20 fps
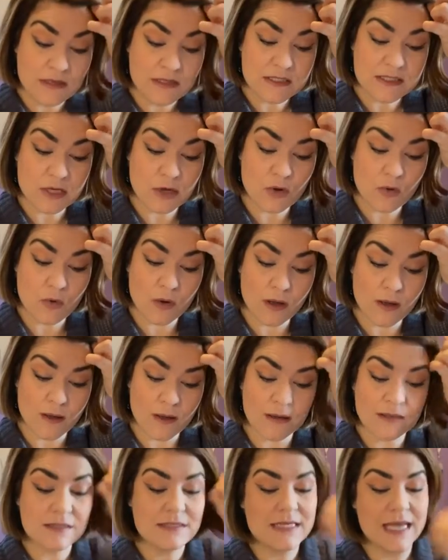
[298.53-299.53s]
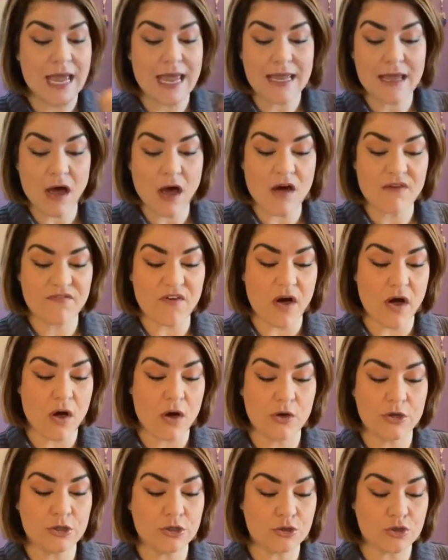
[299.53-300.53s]
So take off
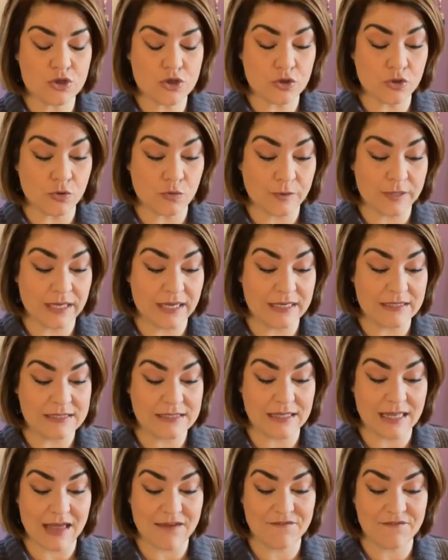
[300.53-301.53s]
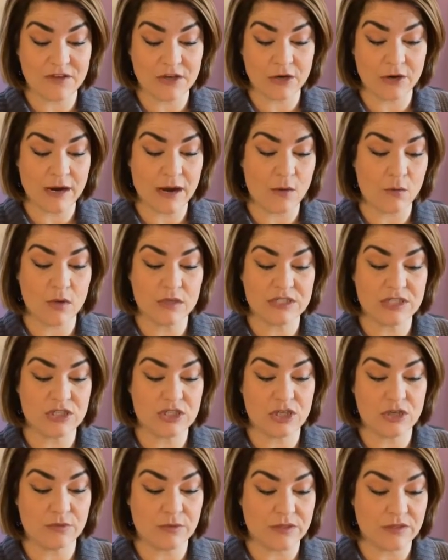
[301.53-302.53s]
all your jewelry until I figure out what to
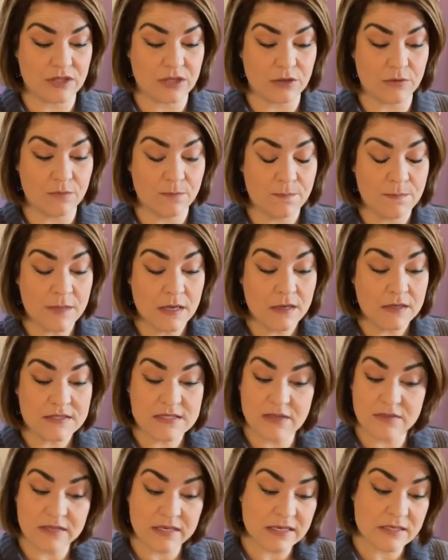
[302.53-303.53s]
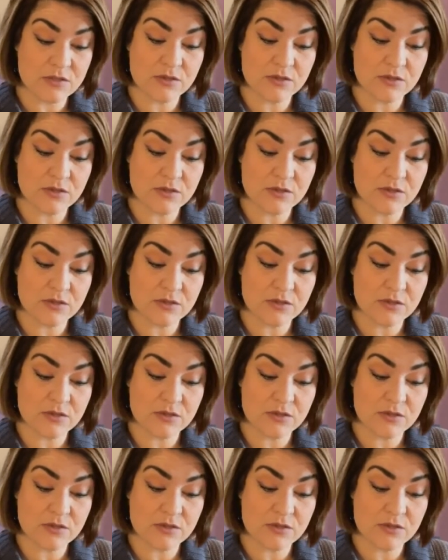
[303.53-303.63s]
do with you. So the